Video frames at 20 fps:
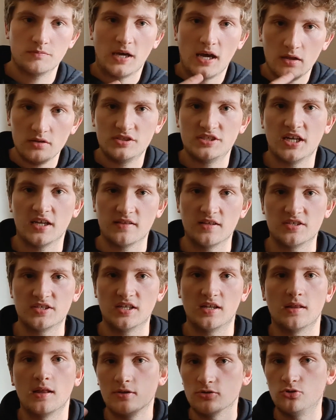I'll take this
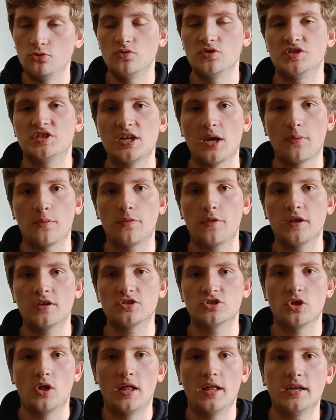in and I'll do the same thing,
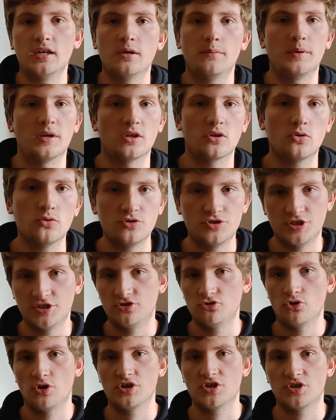so I'll end up in a good
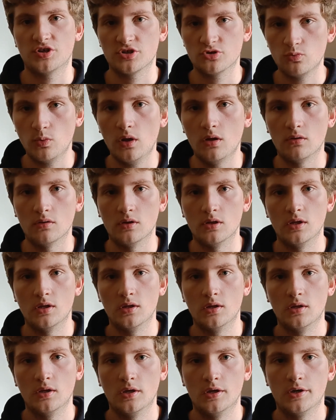situation as well.
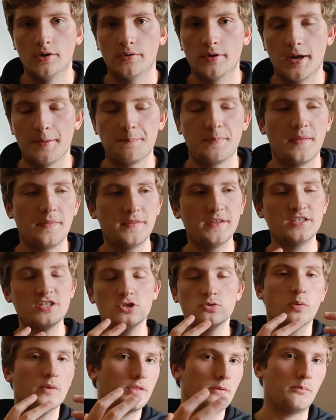Right? And this
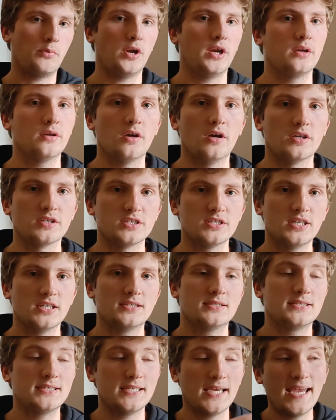is what the brain does.
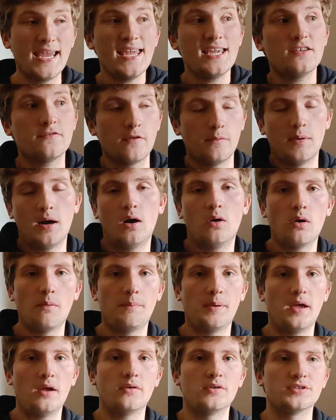It takes from our
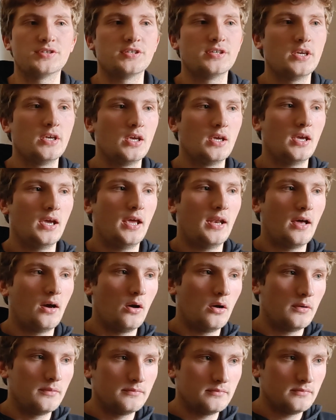parents and
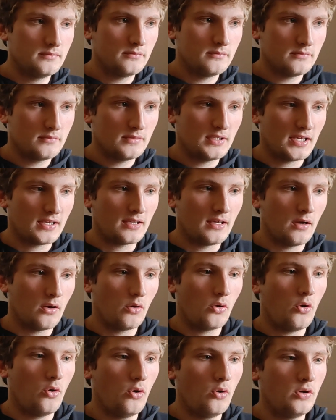our
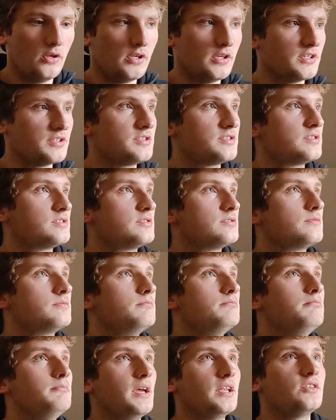earliest
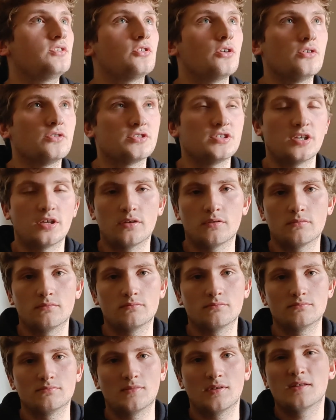mentors and